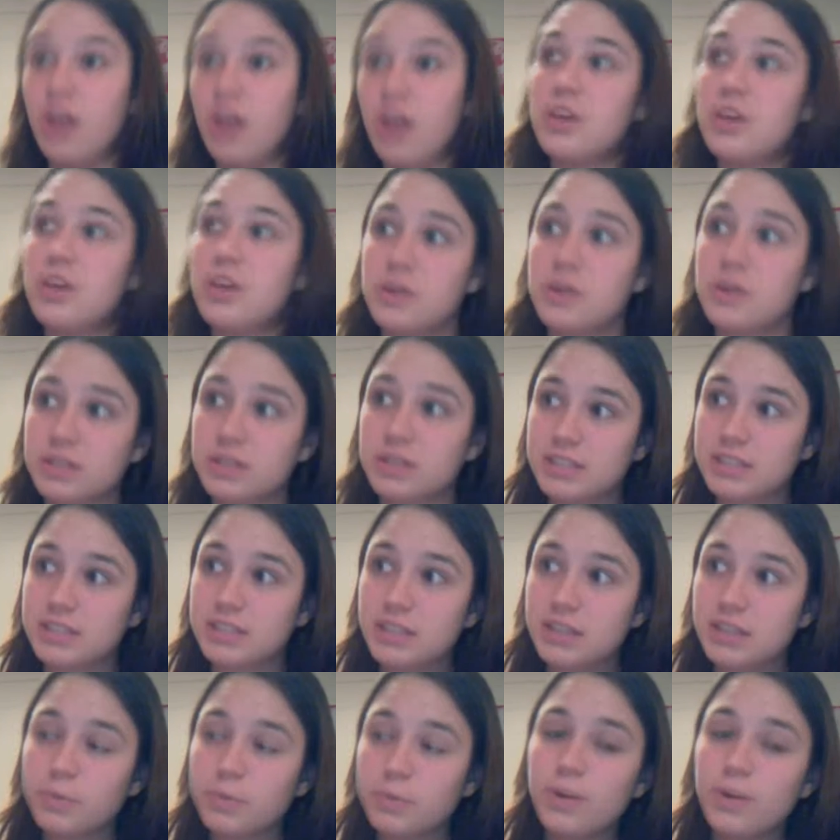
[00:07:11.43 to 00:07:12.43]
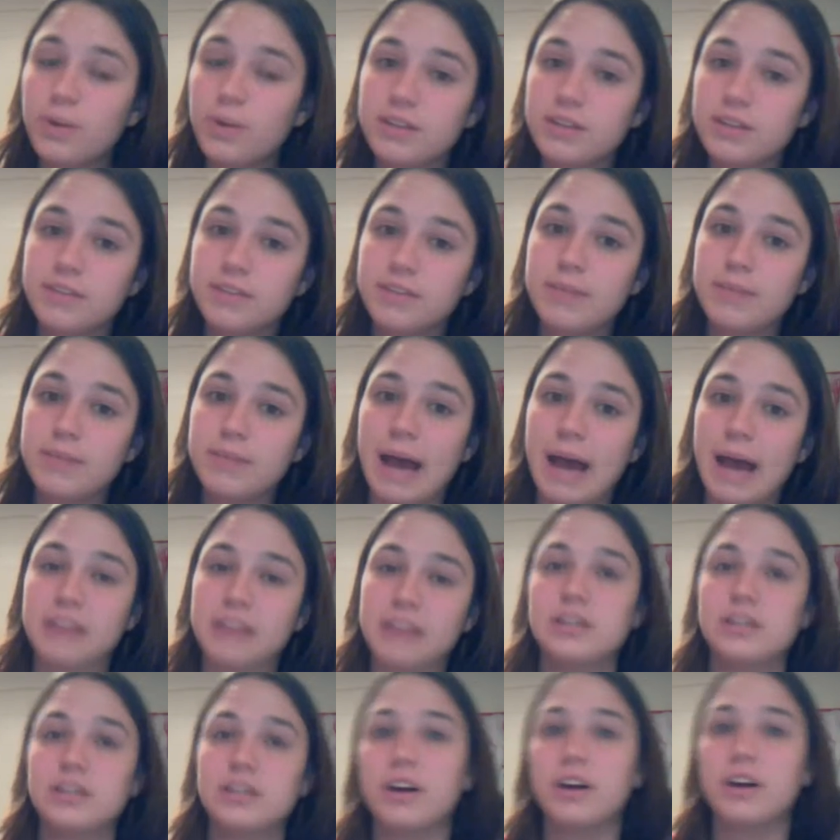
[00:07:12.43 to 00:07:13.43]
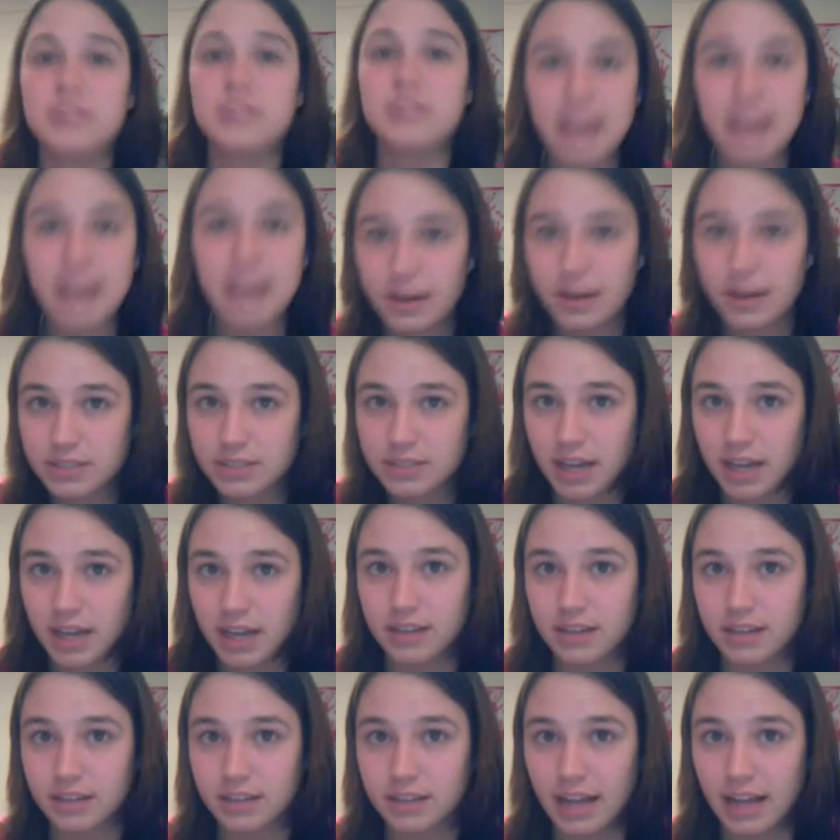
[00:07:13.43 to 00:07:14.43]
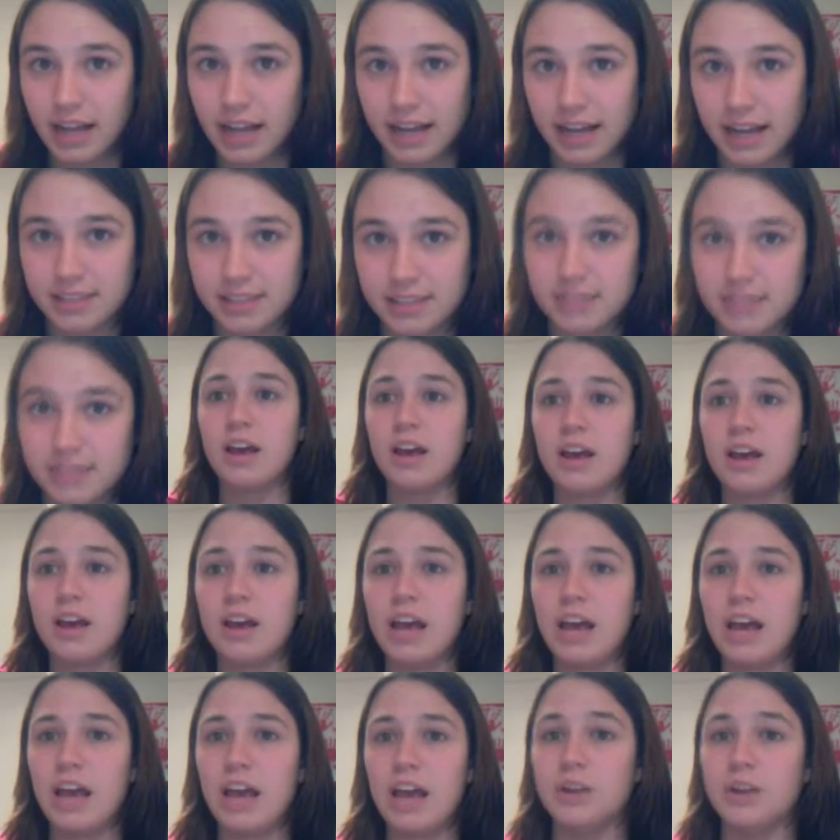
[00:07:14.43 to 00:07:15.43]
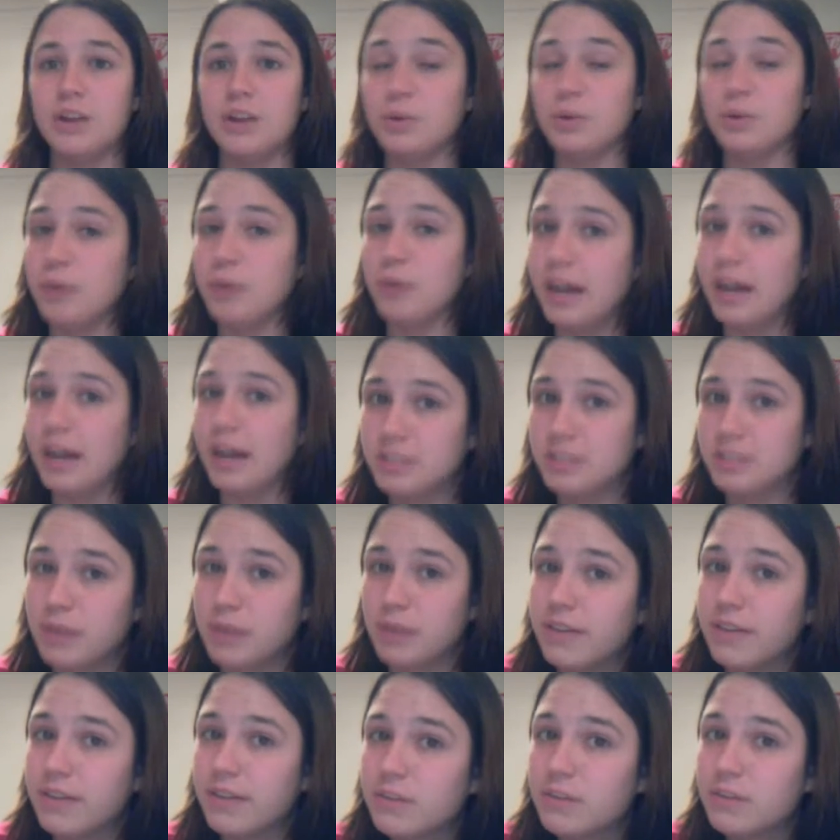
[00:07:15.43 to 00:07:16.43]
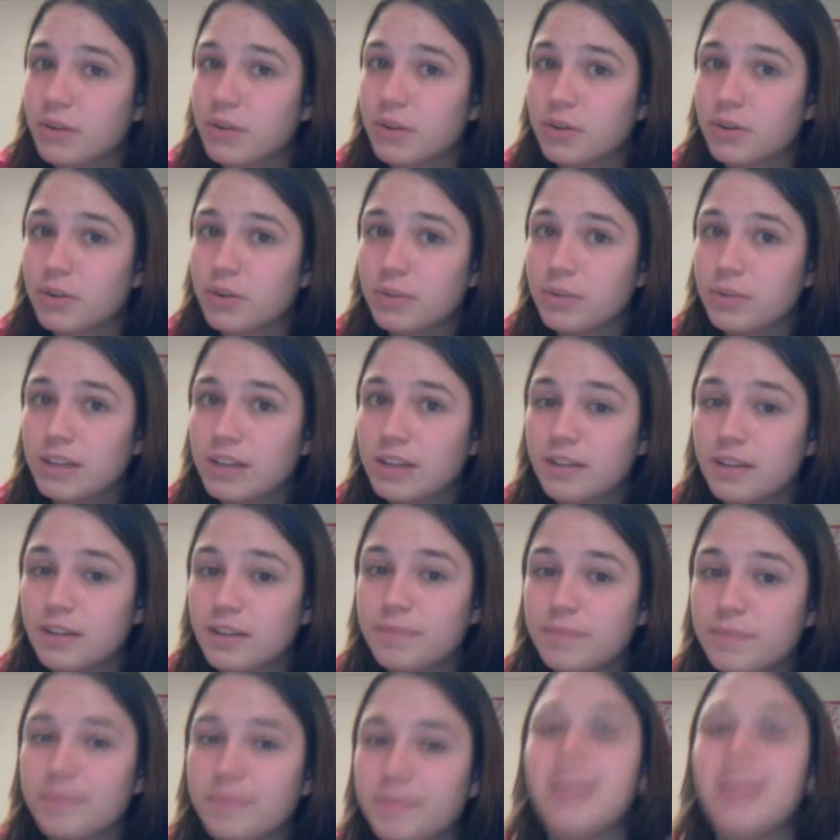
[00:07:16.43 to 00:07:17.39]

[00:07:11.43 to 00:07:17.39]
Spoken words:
You can see the point of impact on the outside glass. And who has to pay for the broken window?